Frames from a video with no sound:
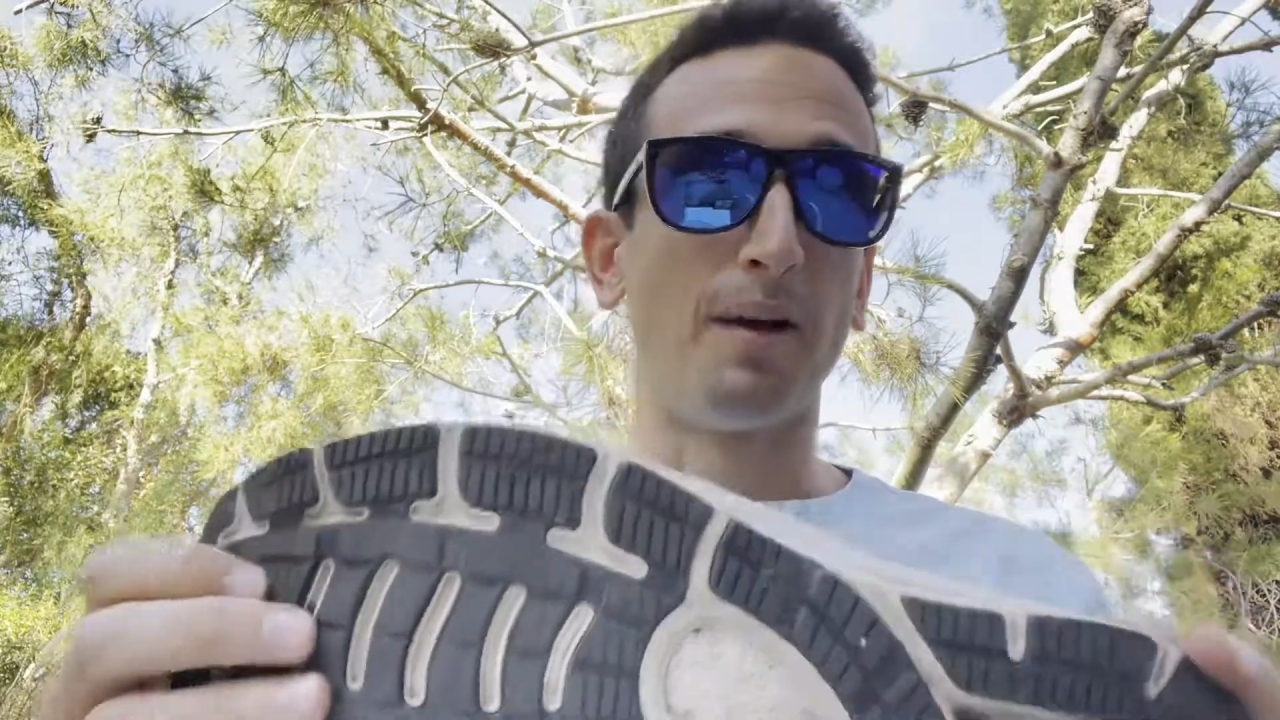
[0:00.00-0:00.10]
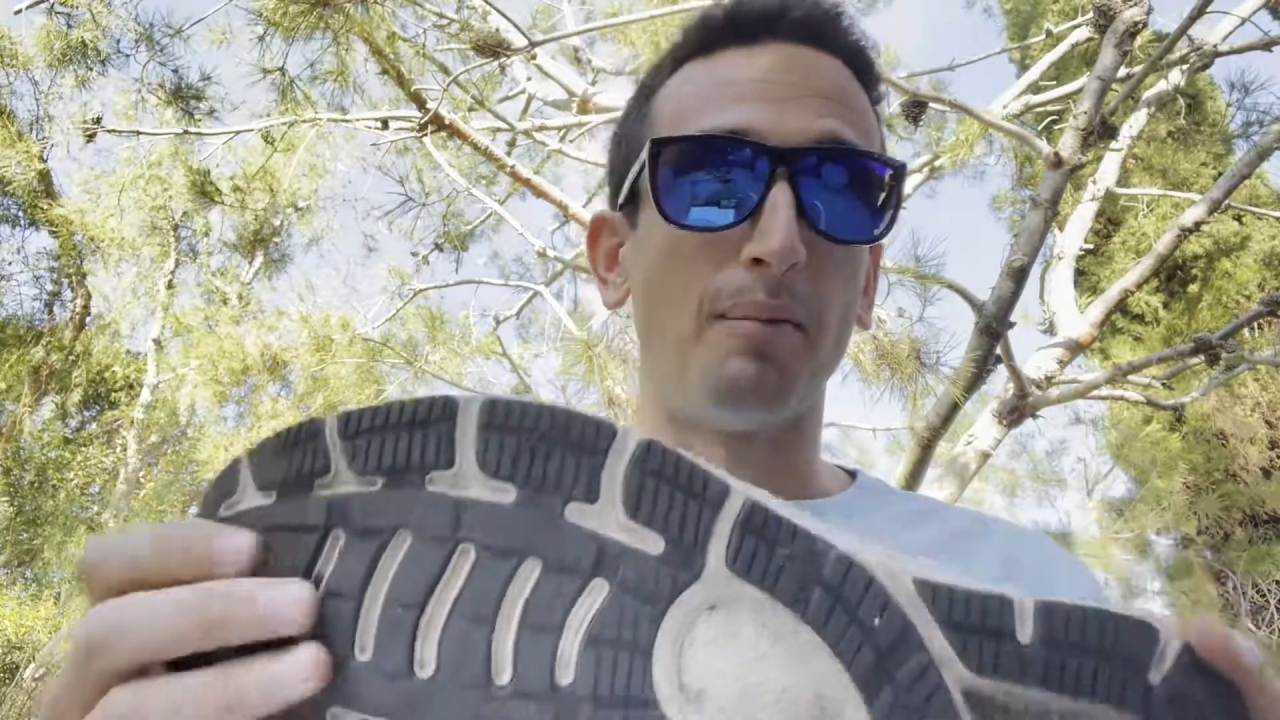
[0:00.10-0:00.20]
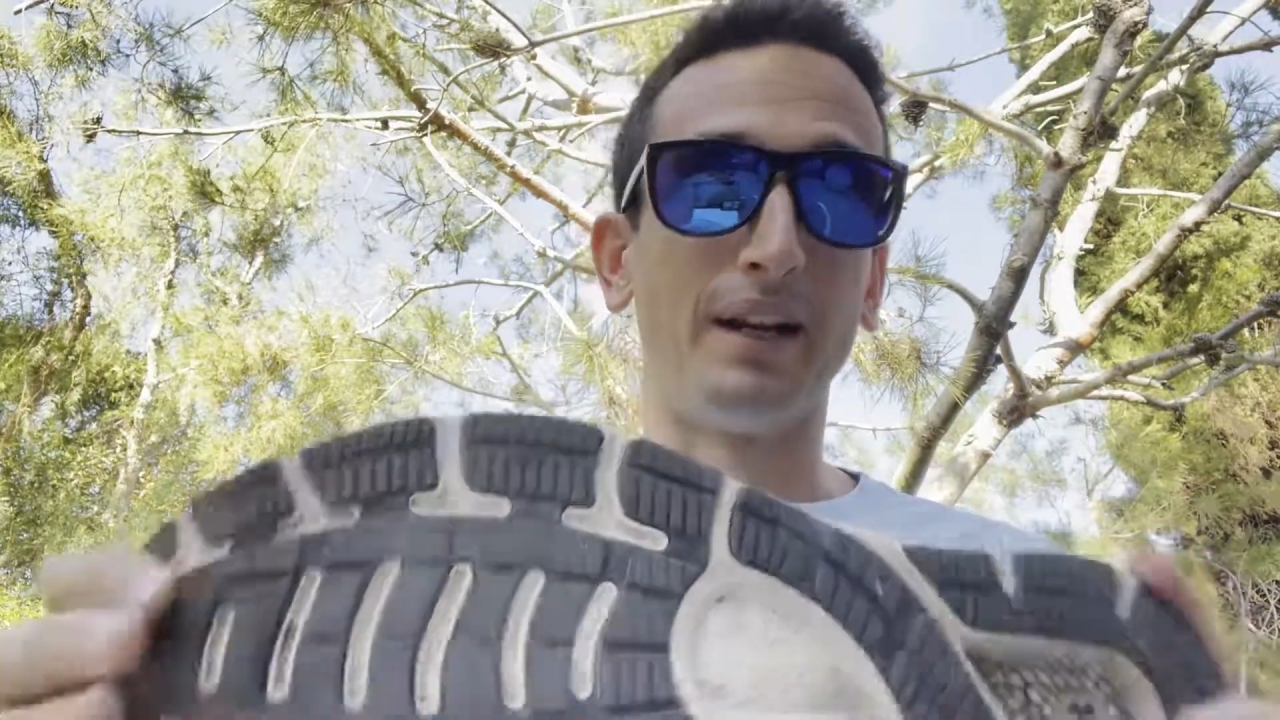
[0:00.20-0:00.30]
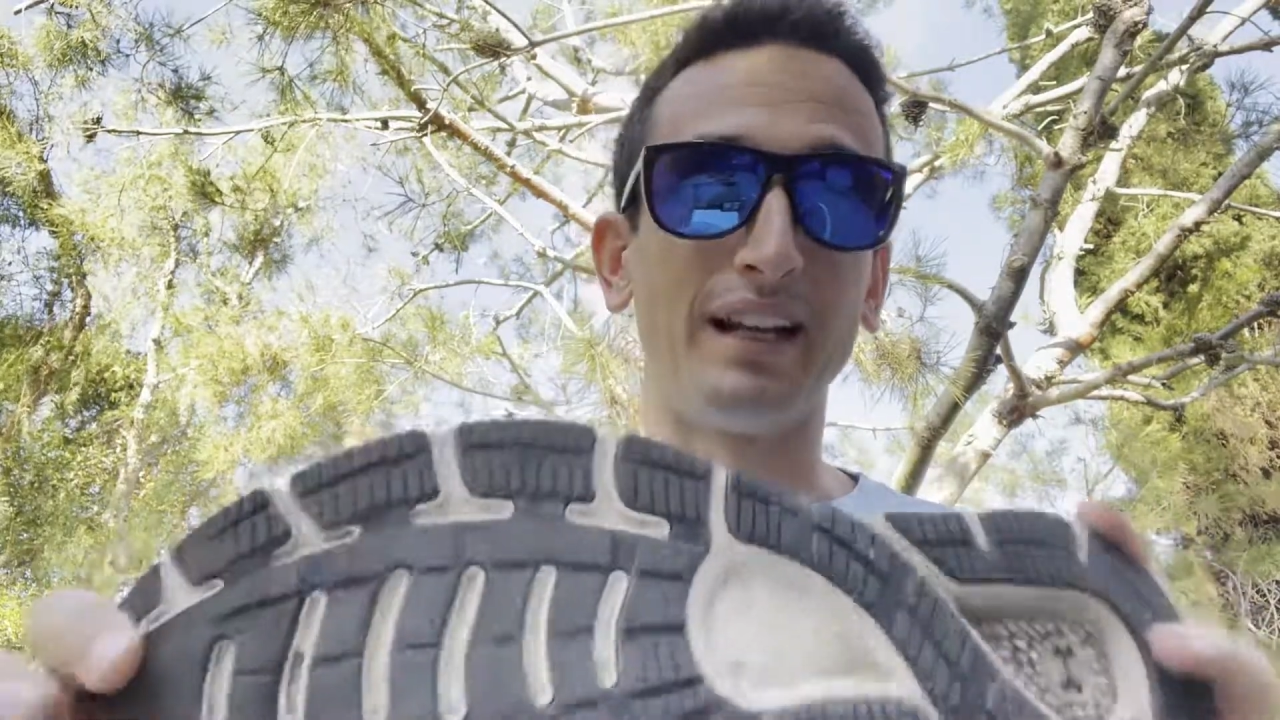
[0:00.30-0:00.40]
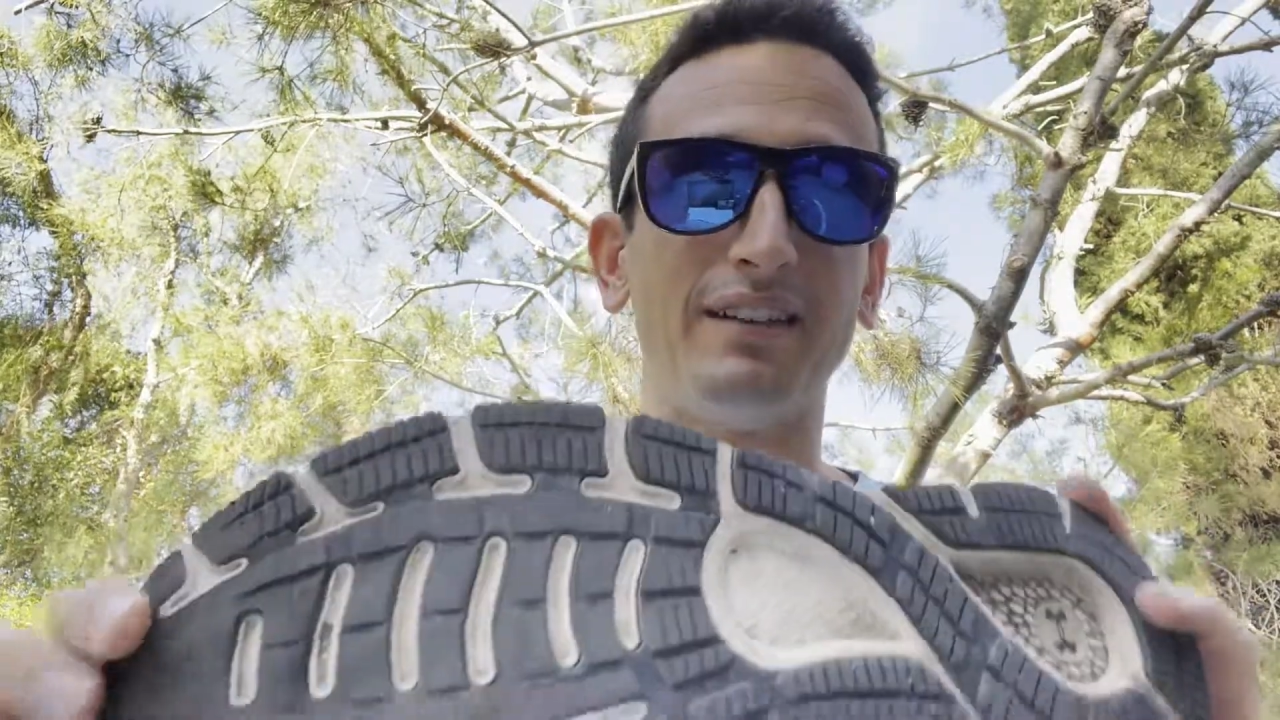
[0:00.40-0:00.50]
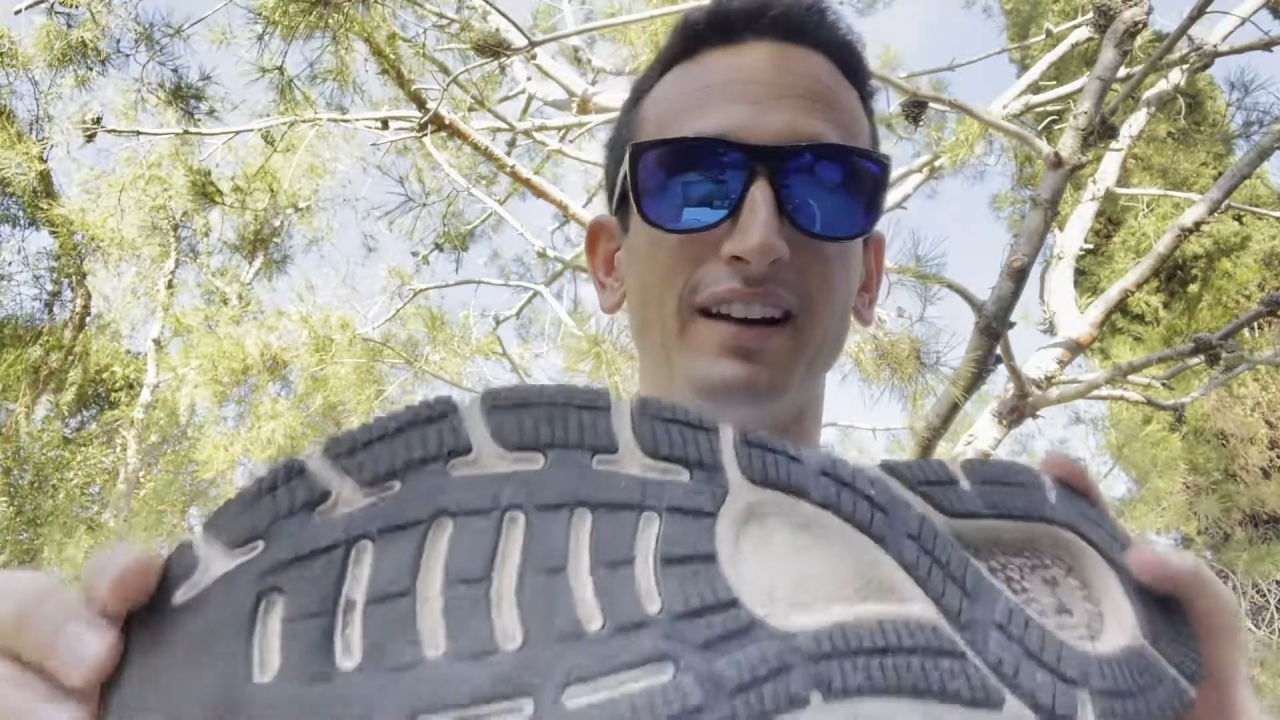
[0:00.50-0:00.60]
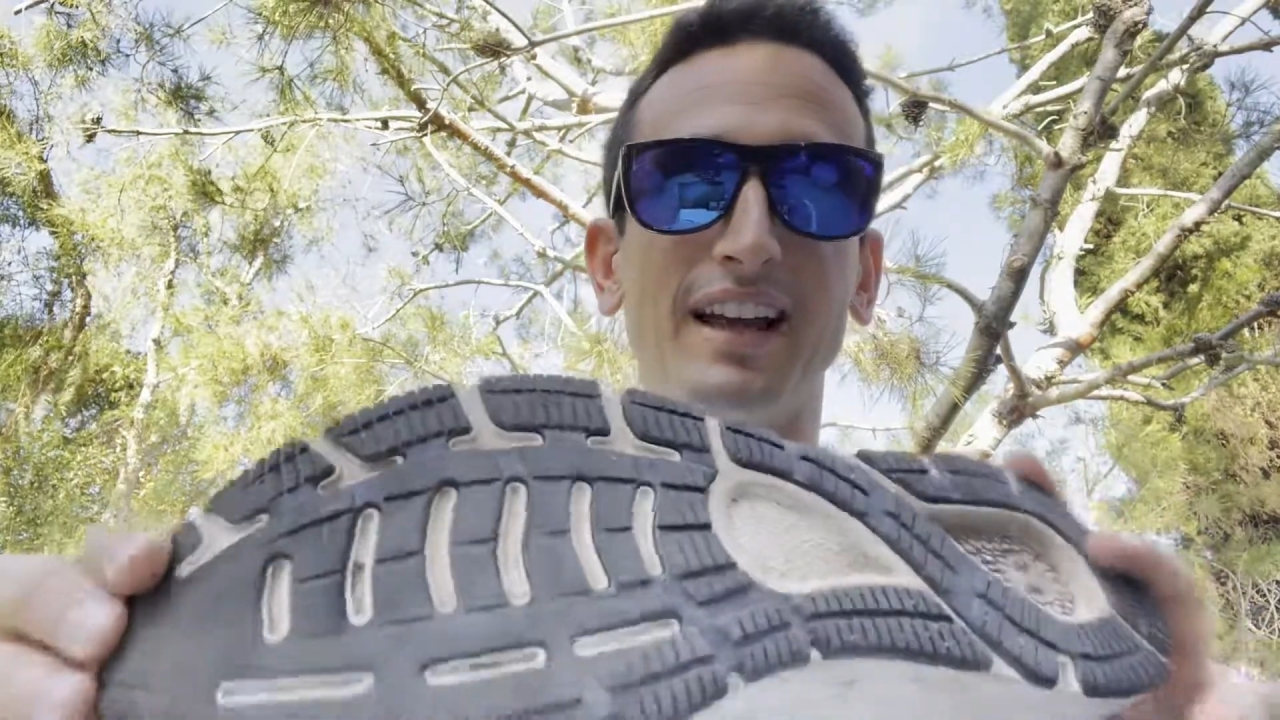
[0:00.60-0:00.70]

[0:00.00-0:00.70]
but it